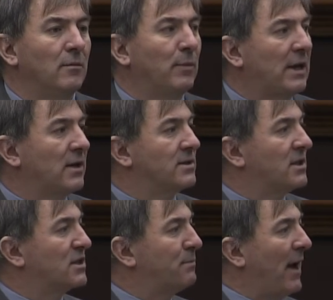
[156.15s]
because
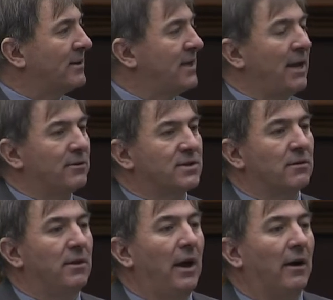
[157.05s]
the spectators
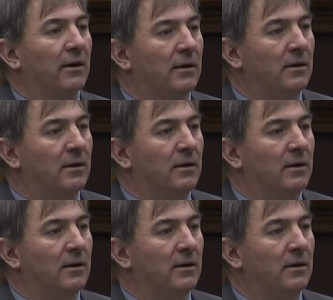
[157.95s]
are there.